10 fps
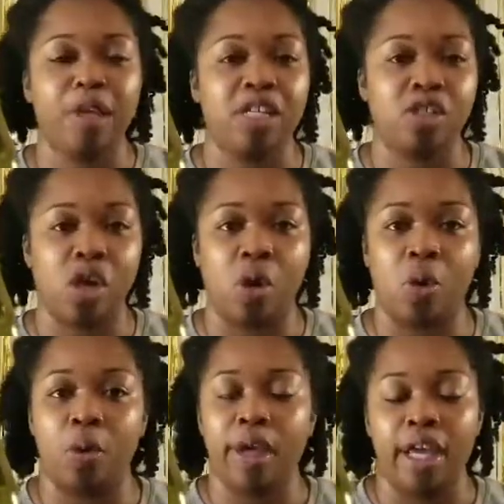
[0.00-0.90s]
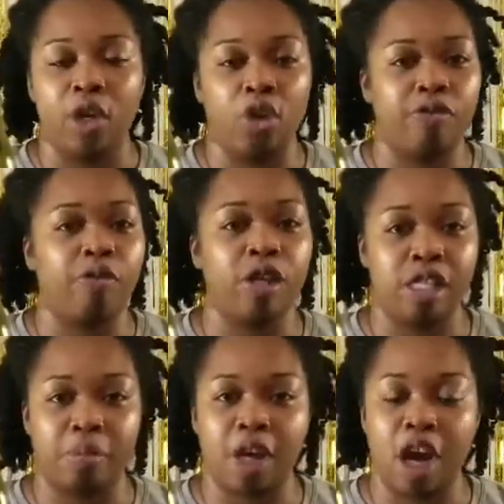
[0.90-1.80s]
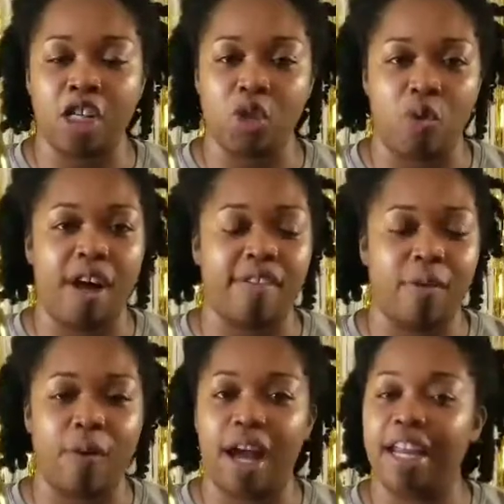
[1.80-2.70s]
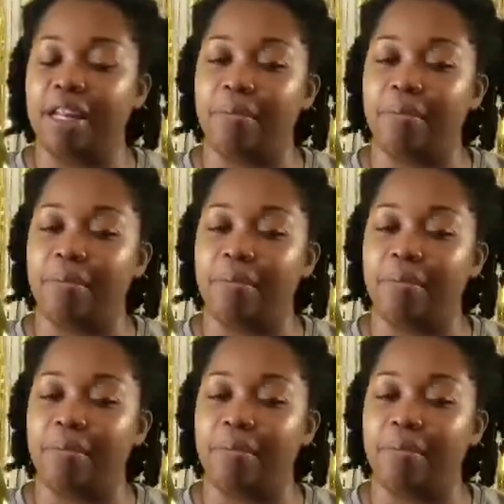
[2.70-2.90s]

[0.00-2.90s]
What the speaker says: So in order for it to be called a Soave wine,